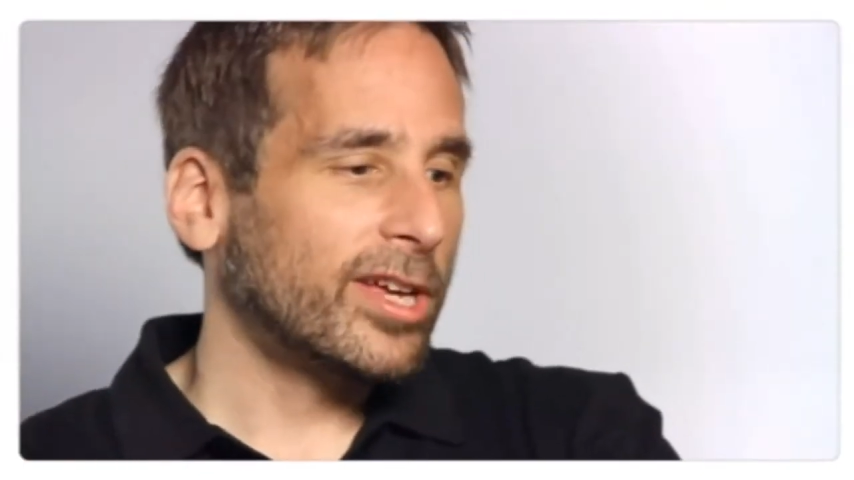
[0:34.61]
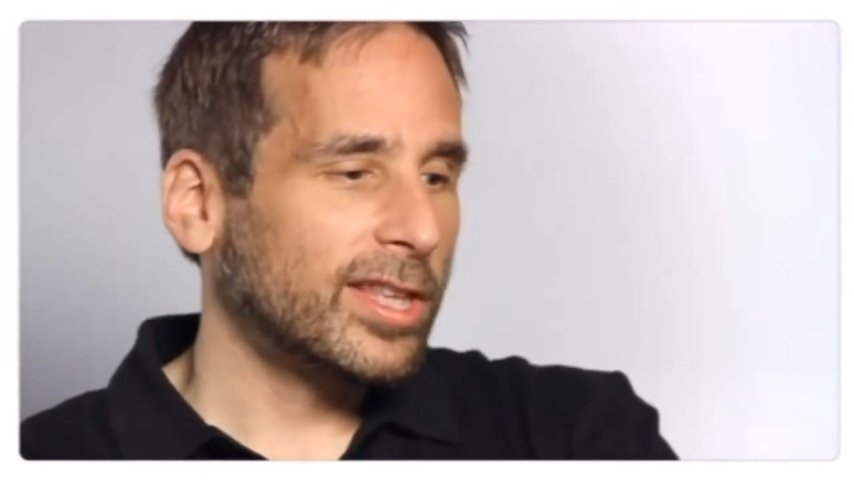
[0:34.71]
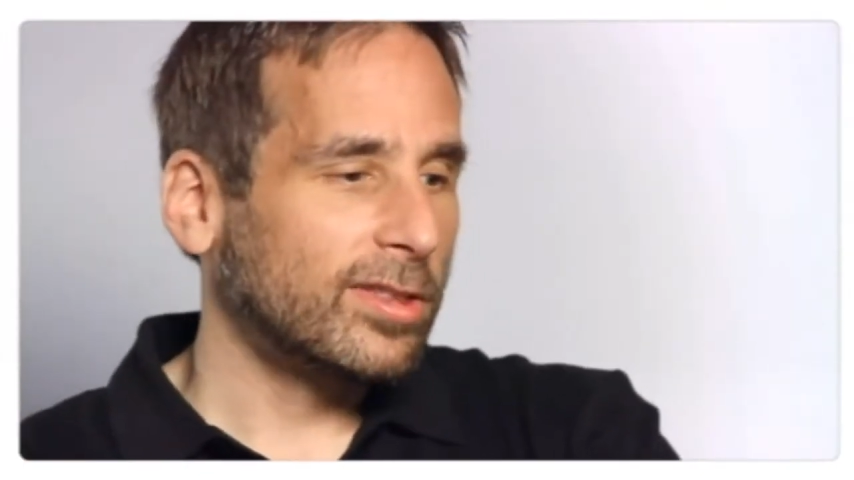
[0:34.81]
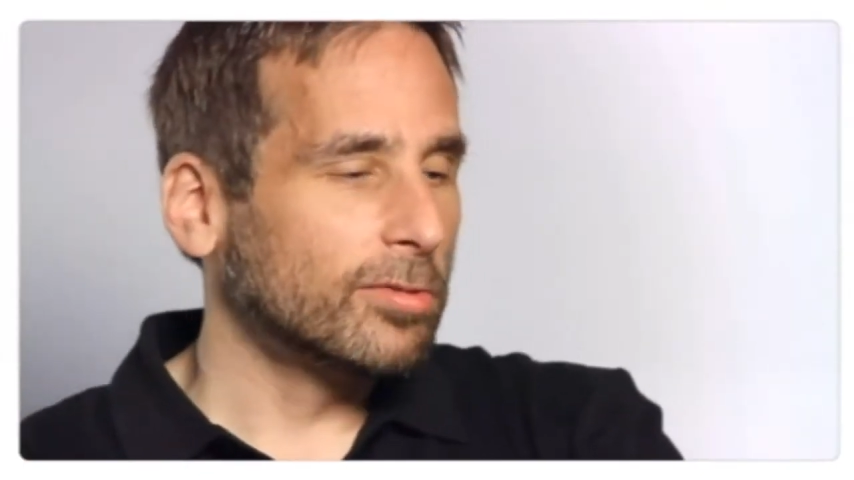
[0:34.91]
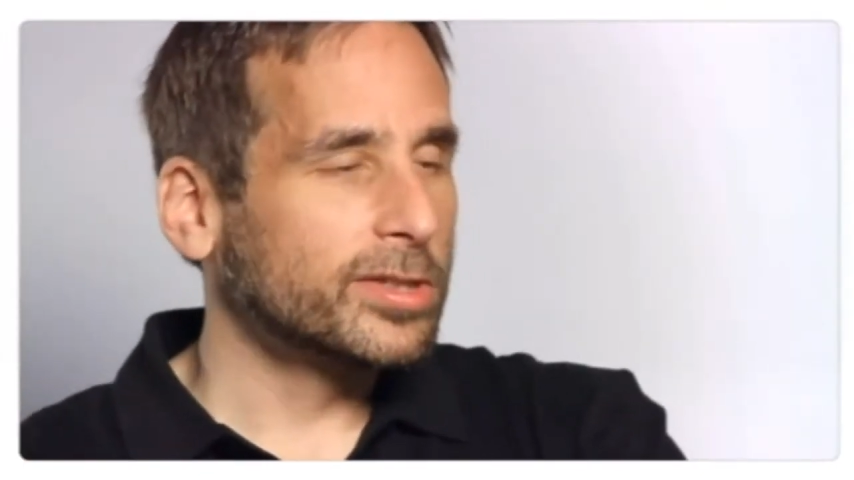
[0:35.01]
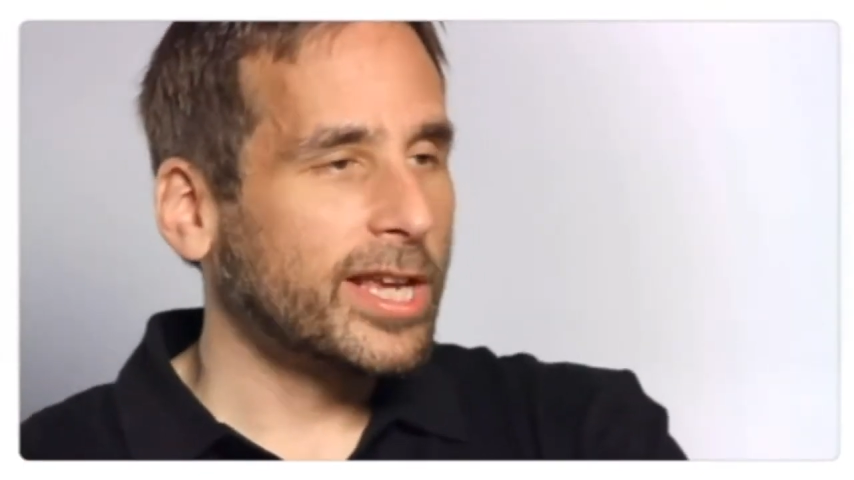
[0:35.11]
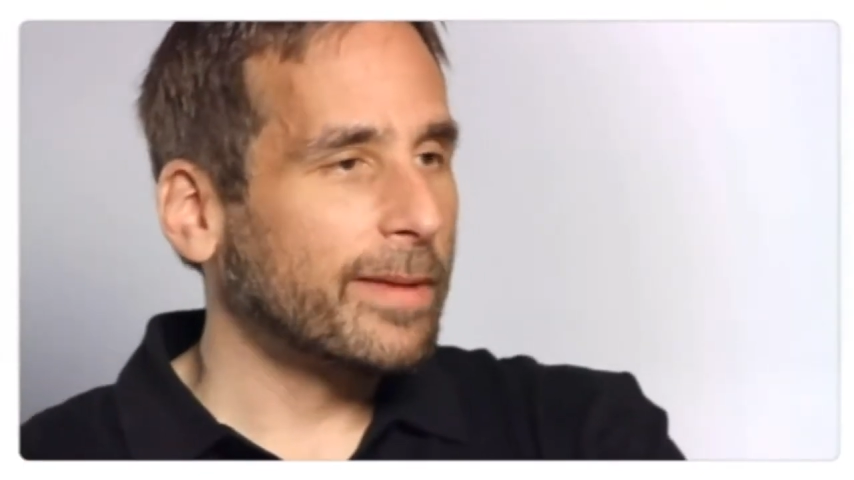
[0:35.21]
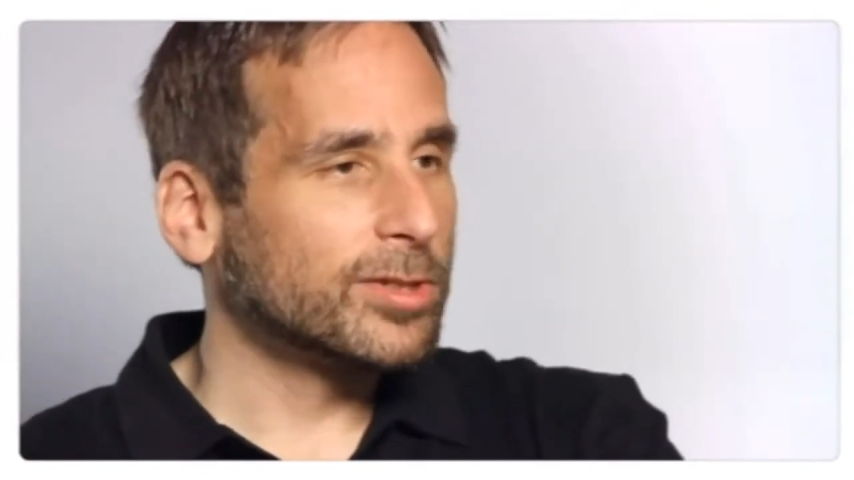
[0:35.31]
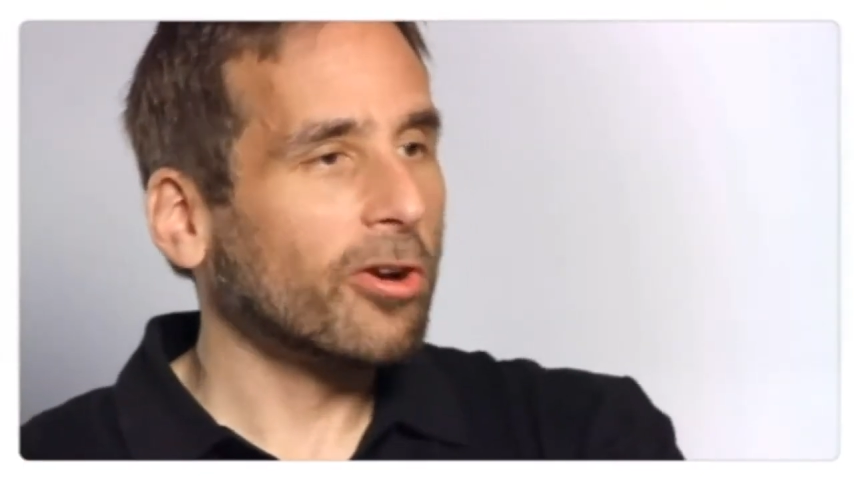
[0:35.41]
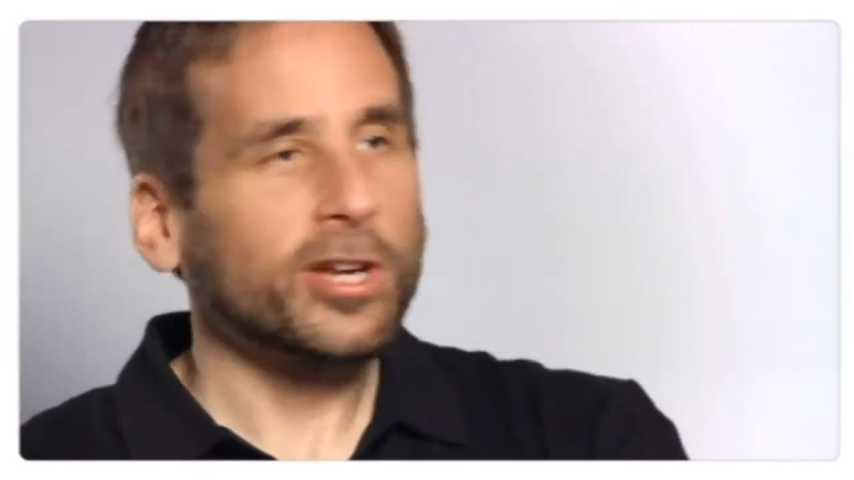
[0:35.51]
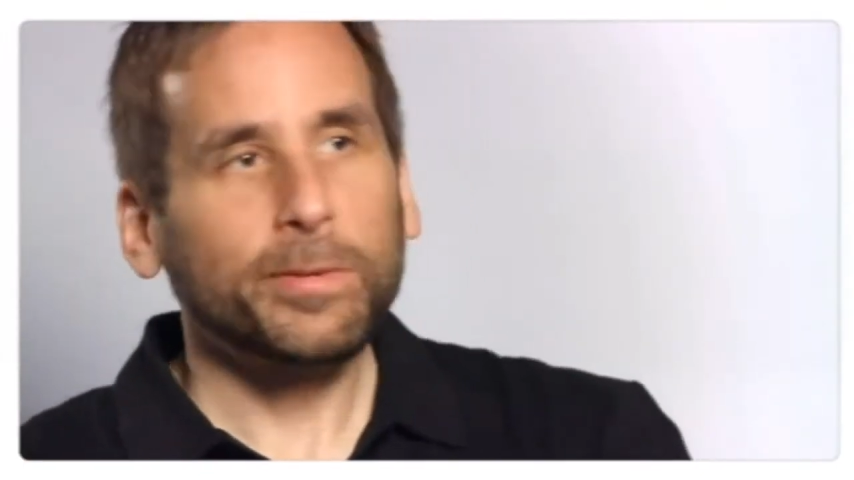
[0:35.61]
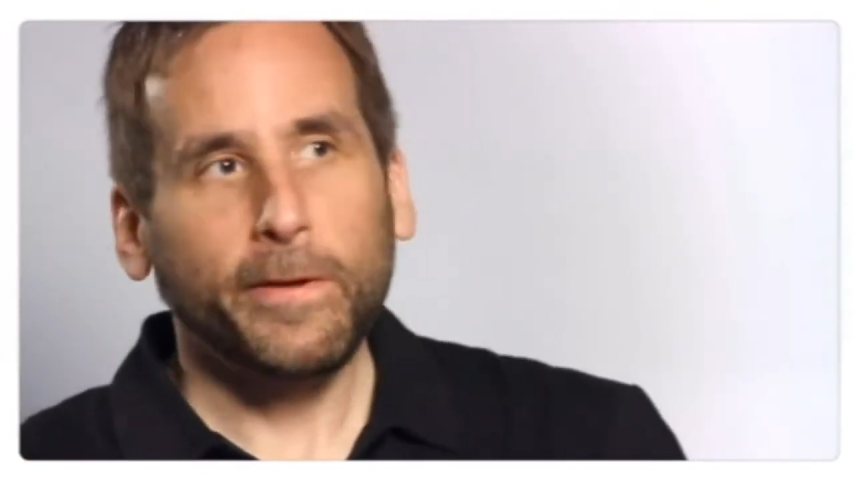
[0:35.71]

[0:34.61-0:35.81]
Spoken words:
that those games aren't going to be